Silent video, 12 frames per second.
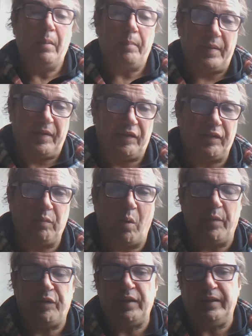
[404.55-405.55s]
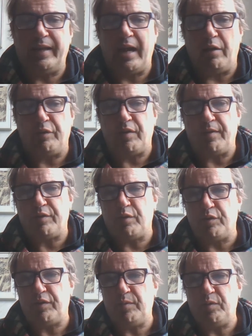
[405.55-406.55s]
But this is what we're seeing now, is that there sort
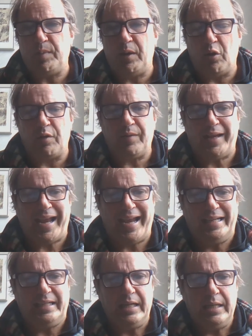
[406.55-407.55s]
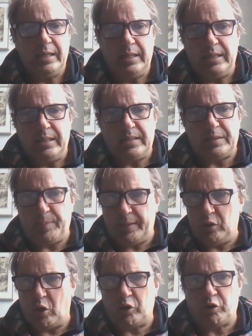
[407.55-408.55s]
of seems to be a lot of, again,
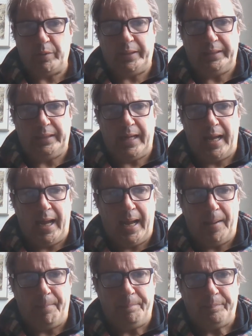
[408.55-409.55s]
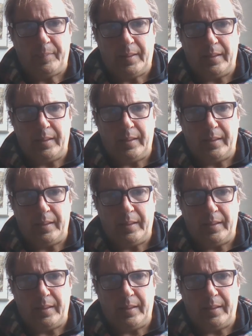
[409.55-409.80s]
spin doctoring, and